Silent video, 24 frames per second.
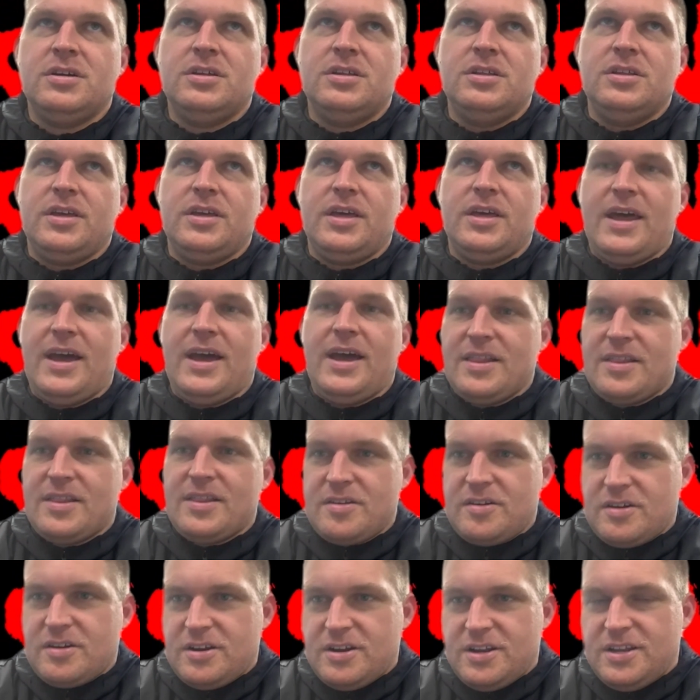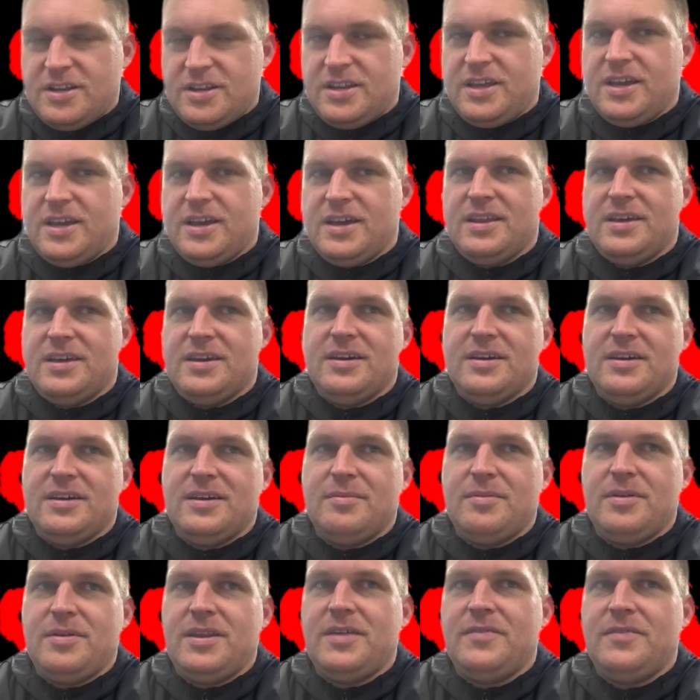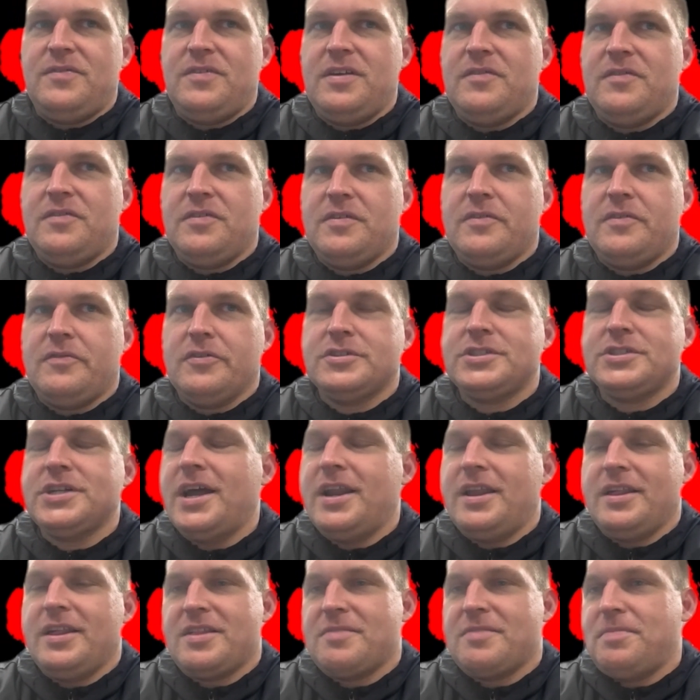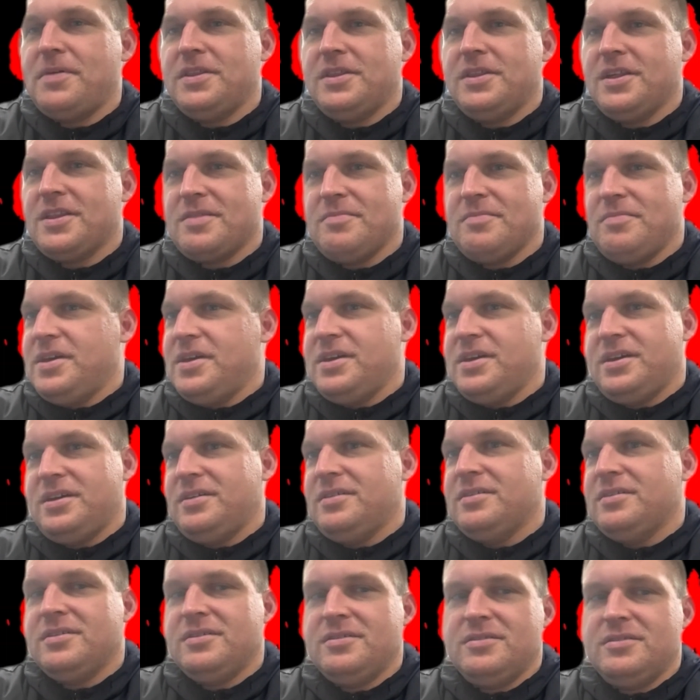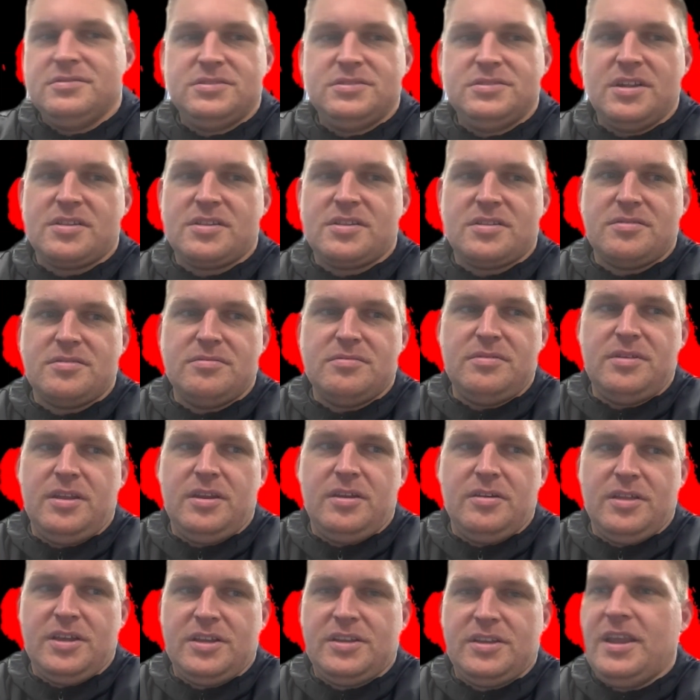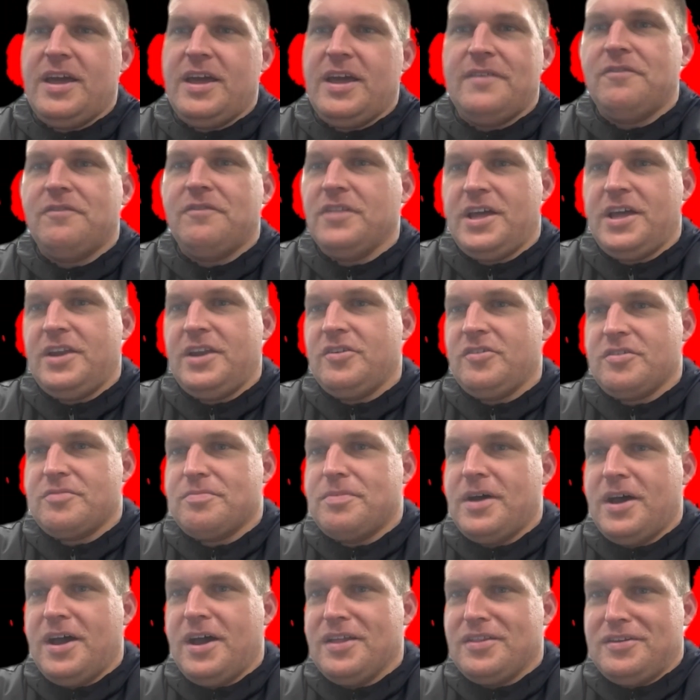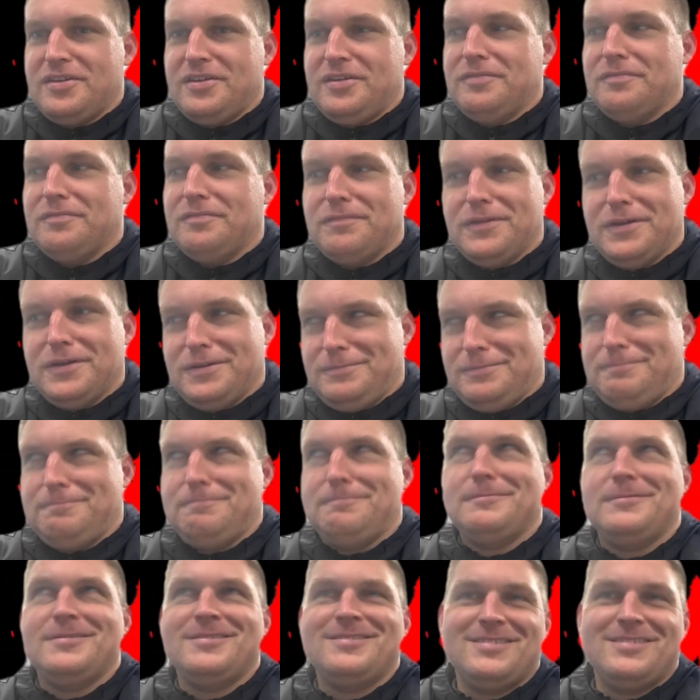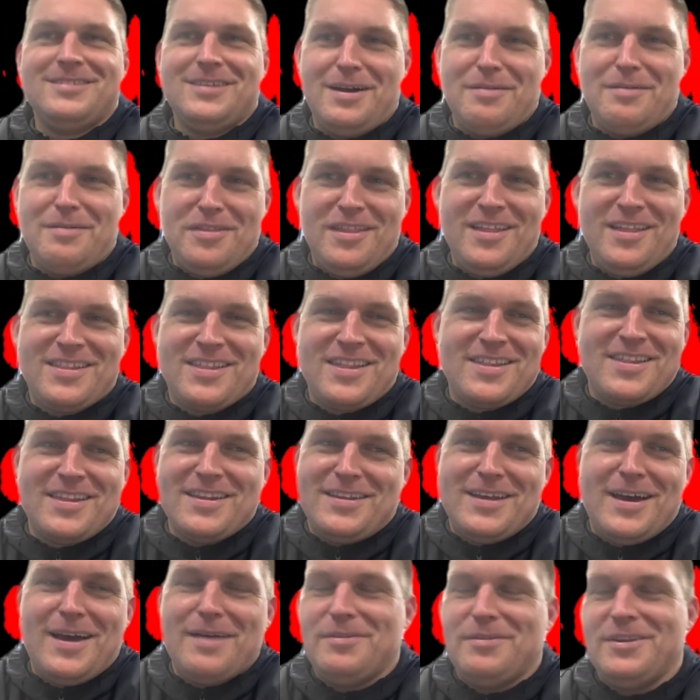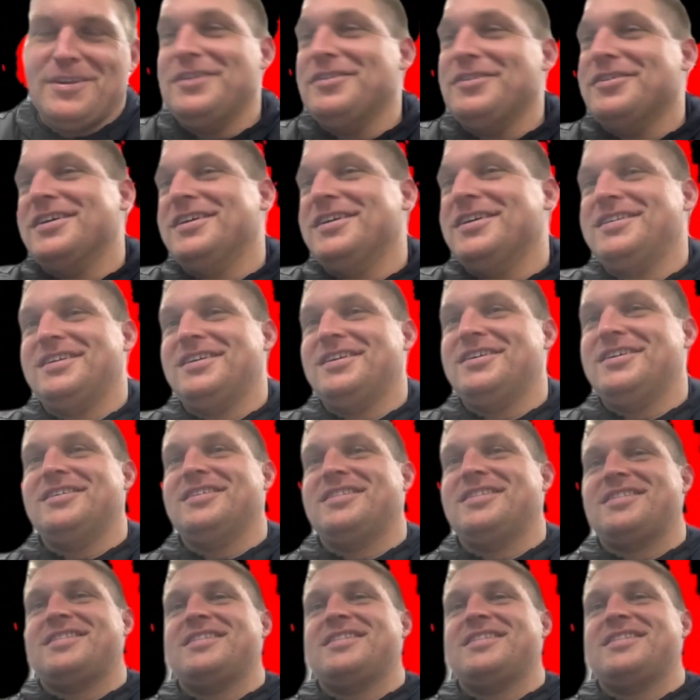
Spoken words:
You get a head start on Indiana. I mean, if we're trying to spin this and be just, you know, like Ned Flanders positive, then, I mean, this is the time to do it. You know,